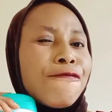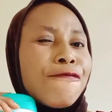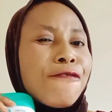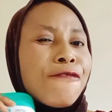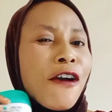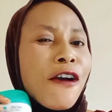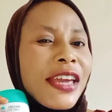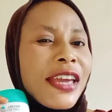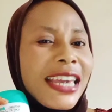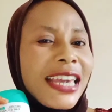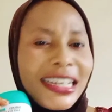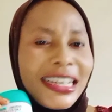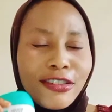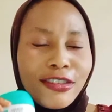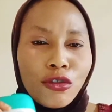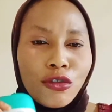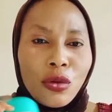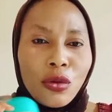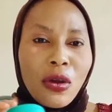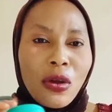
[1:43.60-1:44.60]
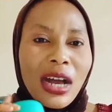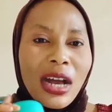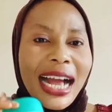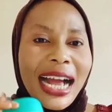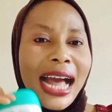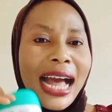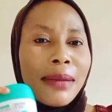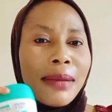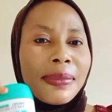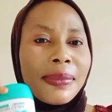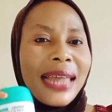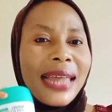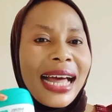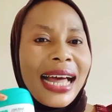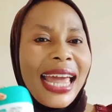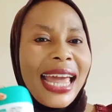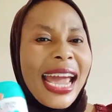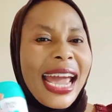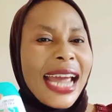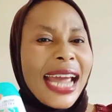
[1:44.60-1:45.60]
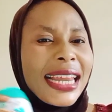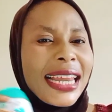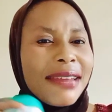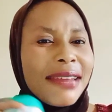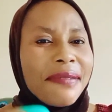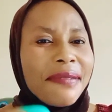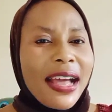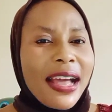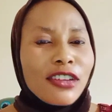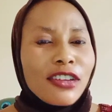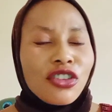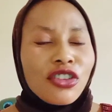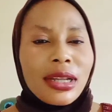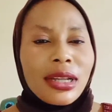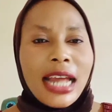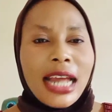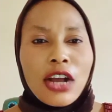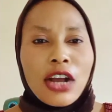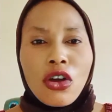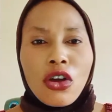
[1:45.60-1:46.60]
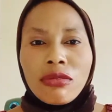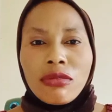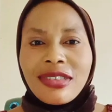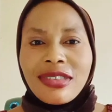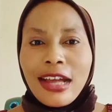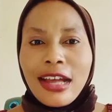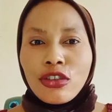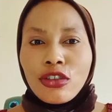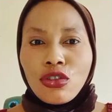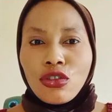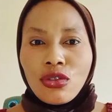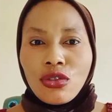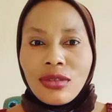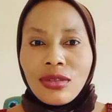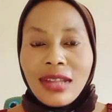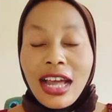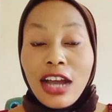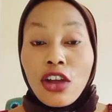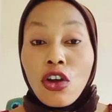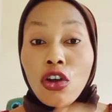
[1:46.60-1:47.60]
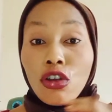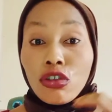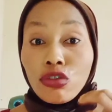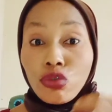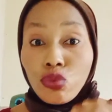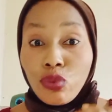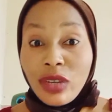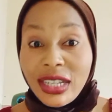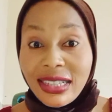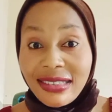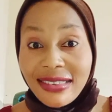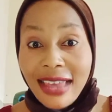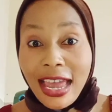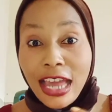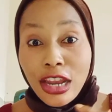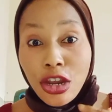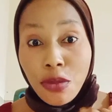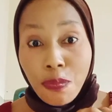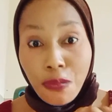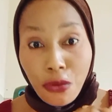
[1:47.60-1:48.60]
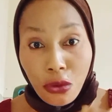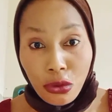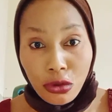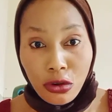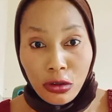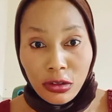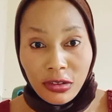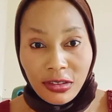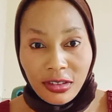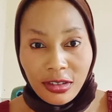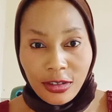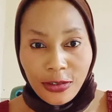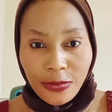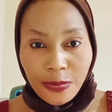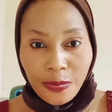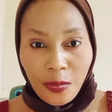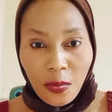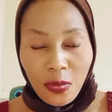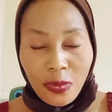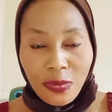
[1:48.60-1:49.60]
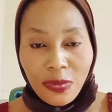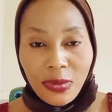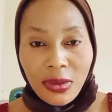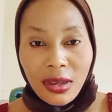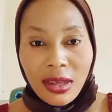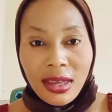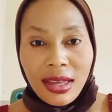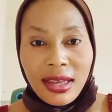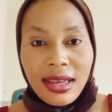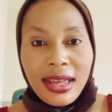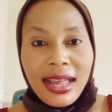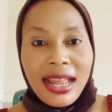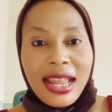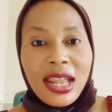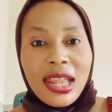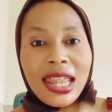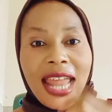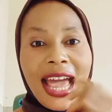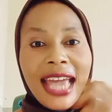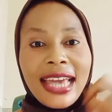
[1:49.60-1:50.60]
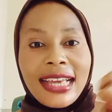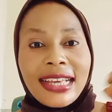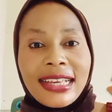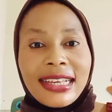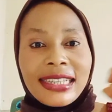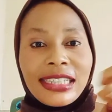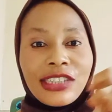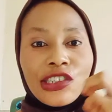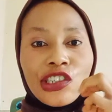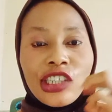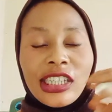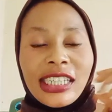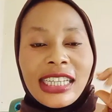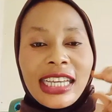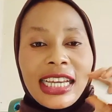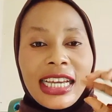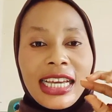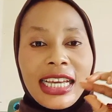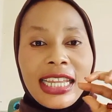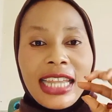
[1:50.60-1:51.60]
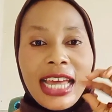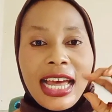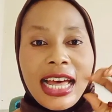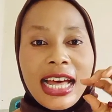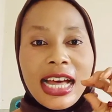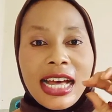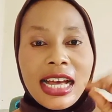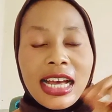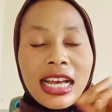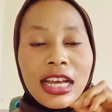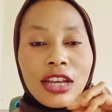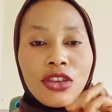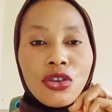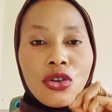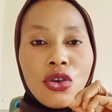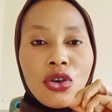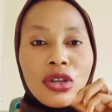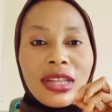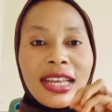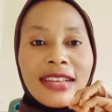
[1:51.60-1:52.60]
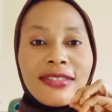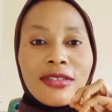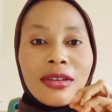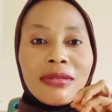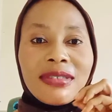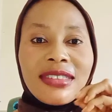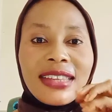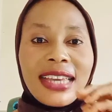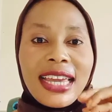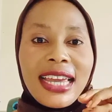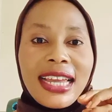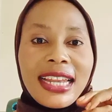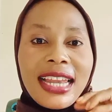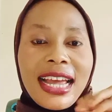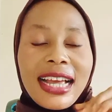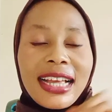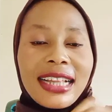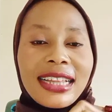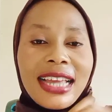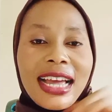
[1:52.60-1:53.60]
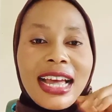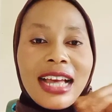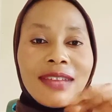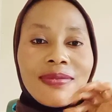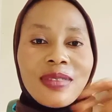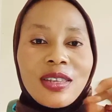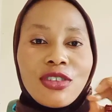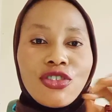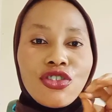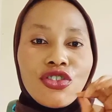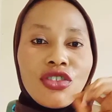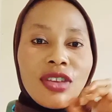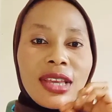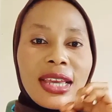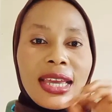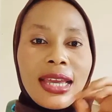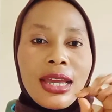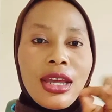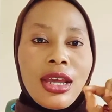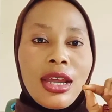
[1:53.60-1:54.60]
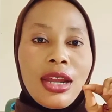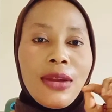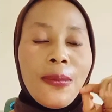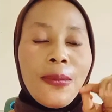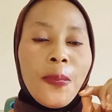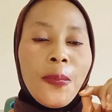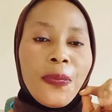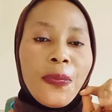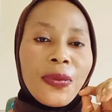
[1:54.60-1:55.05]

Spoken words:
For it to calm down any reaction that comes with any product. Like chicken, there's some skin that have this chicken,